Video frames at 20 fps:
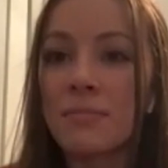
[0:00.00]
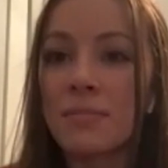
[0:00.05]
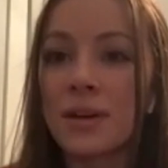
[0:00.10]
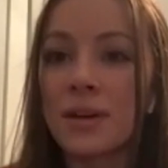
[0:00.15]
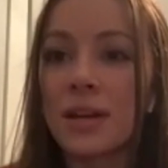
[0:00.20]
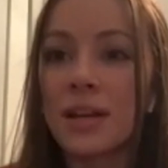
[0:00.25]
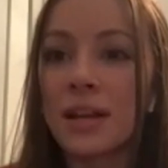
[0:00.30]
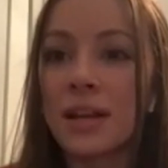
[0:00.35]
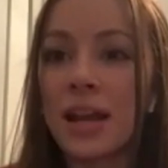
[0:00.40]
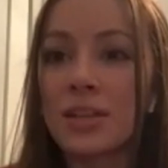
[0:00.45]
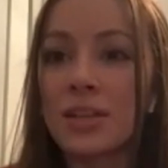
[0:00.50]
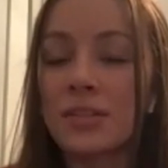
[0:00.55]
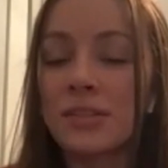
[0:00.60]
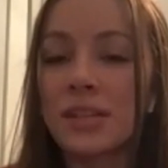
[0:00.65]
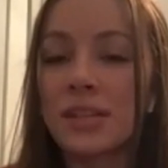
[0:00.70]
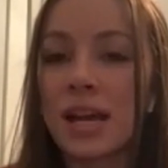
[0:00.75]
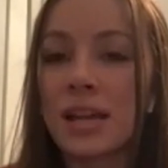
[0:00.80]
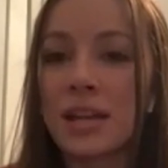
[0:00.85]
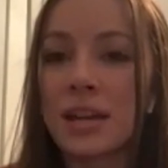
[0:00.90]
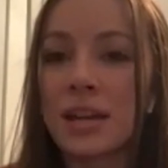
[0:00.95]
but I
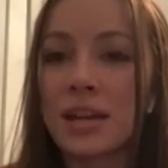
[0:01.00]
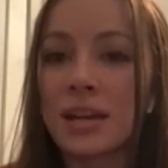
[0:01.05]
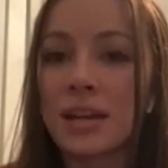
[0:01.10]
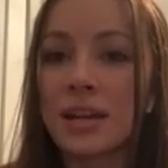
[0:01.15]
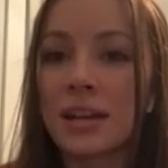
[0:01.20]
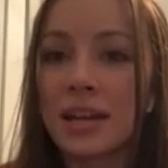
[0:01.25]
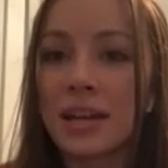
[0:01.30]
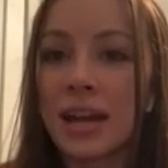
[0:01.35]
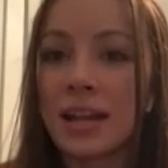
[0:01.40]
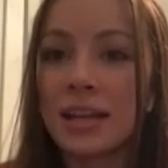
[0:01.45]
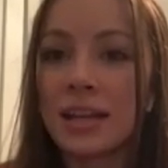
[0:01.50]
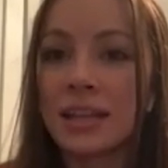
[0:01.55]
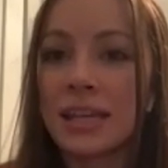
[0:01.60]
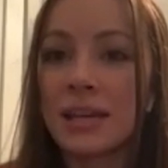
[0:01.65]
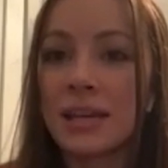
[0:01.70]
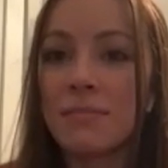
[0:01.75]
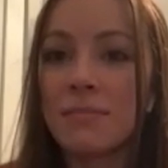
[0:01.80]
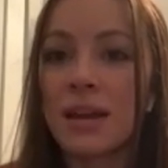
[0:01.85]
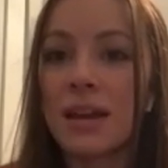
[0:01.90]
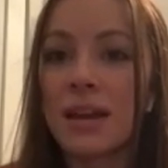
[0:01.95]
just gotta kind of
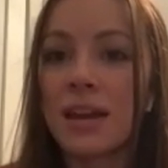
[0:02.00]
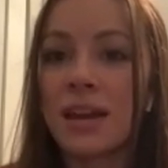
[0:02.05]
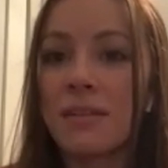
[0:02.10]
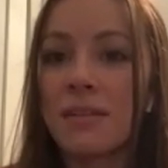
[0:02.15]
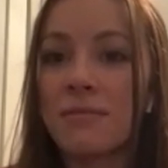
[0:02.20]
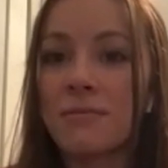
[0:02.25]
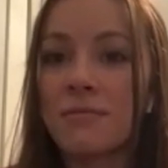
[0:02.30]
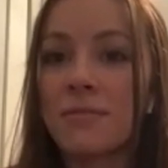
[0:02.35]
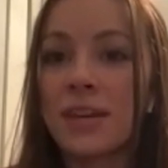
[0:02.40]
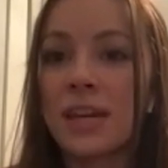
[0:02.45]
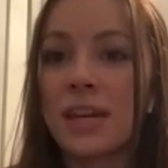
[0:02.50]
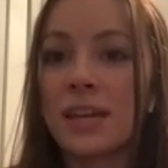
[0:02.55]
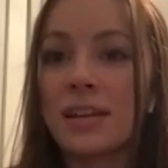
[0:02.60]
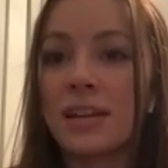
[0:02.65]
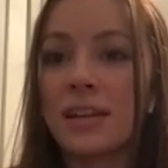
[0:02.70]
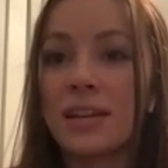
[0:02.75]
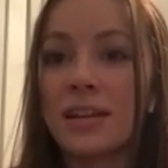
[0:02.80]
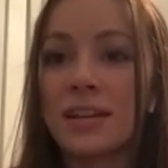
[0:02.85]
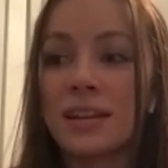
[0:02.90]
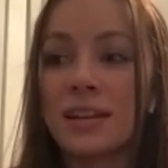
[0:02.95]
keep my feet
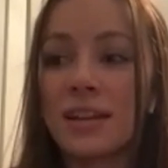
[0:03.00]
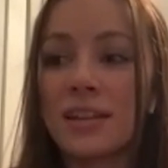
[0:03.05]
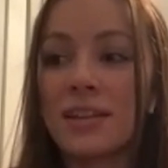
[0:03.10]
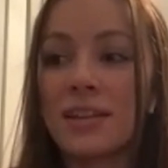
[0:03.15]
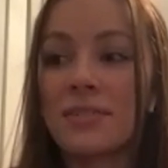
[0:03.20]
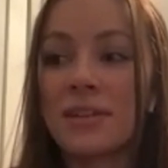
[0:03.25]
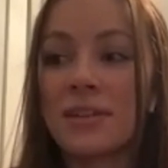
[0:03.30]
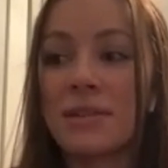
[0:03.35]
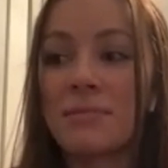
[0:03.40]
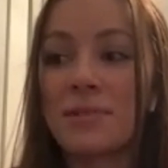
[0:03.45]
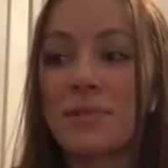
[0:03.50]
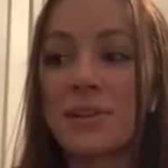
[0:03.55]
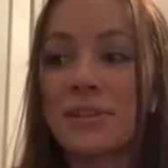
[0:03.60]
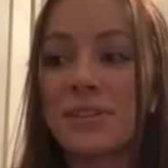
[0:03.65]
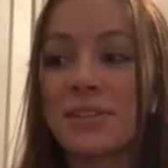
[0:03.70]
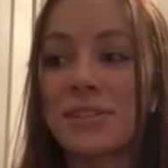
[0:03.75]
in the ring more.